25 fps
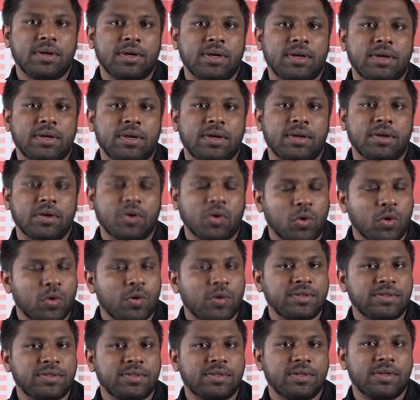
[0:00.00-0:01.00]
course
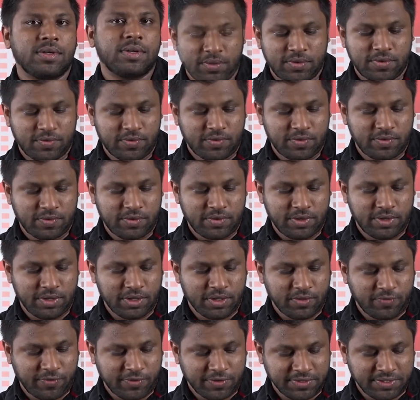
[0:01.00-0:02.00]
in the
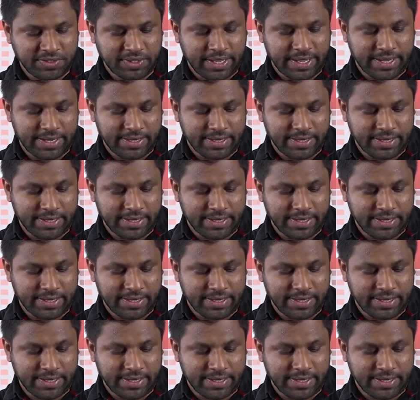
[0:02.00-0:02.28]
first hand.